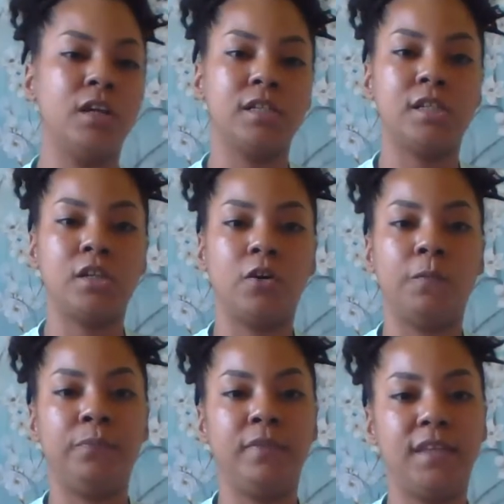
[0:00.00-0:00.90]
So
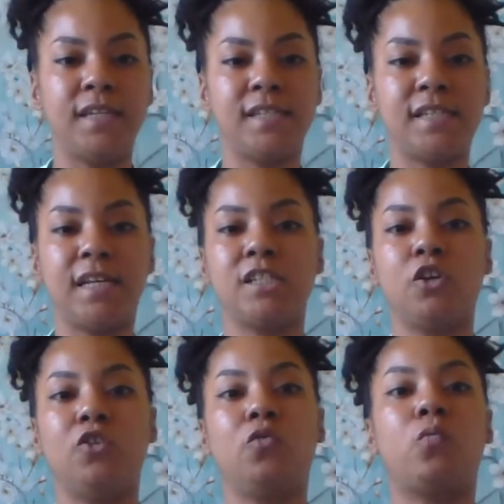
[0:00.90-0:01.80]
this is a
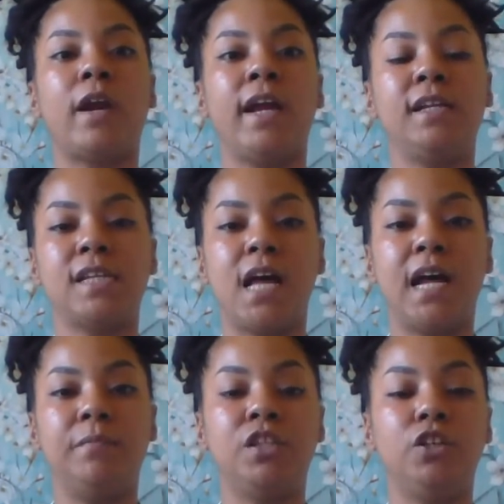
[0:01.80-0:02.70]
great
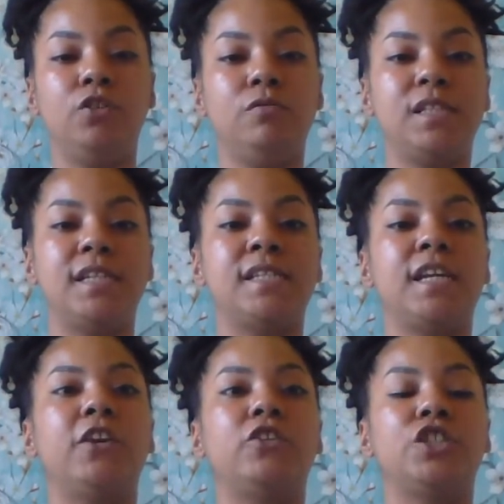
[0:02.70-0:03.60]
time to use this
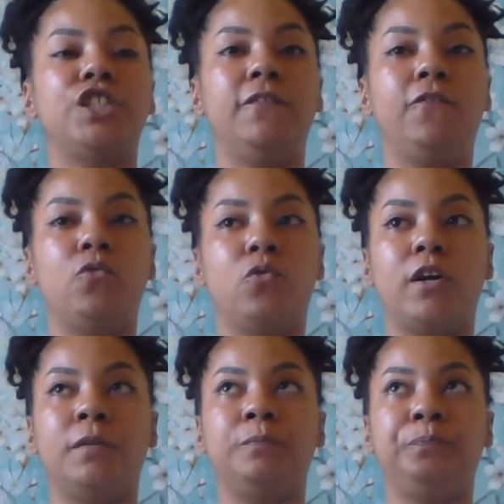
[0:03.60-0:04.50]
energy
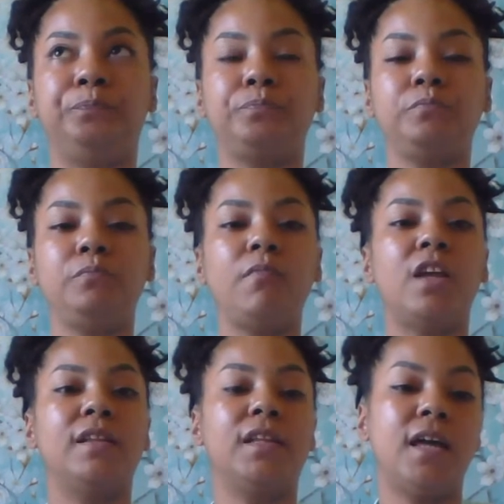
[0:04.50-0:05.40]
for
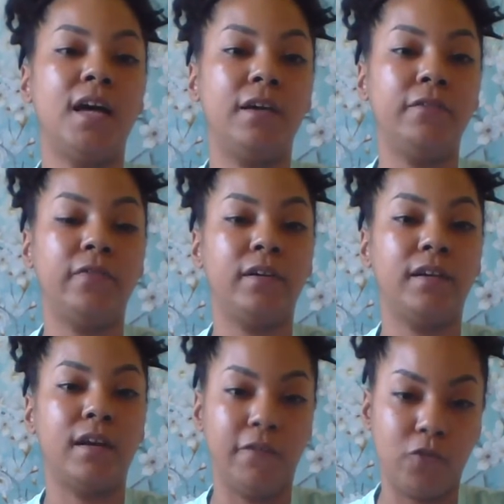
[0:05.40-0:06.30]
love,
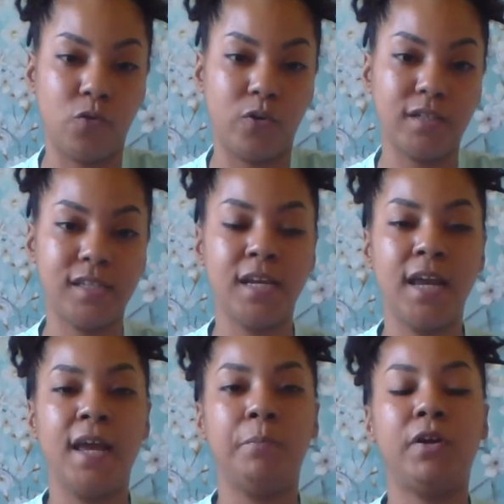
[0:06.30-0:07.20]
of course,
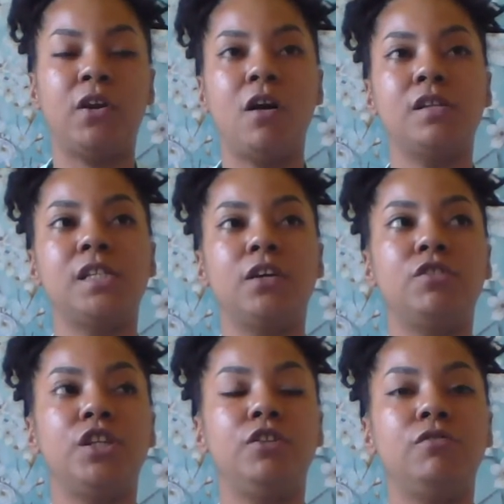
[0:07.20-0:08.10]
but also
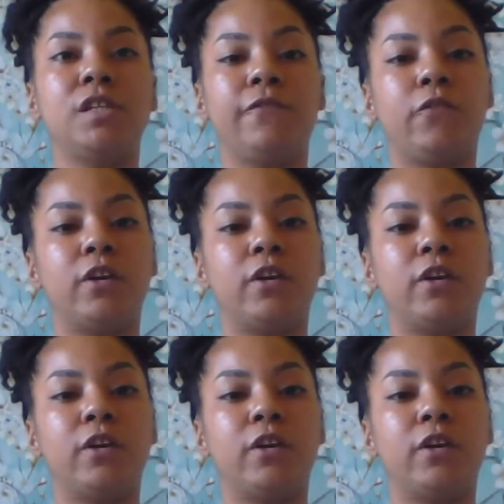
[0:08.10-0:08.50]
to use it for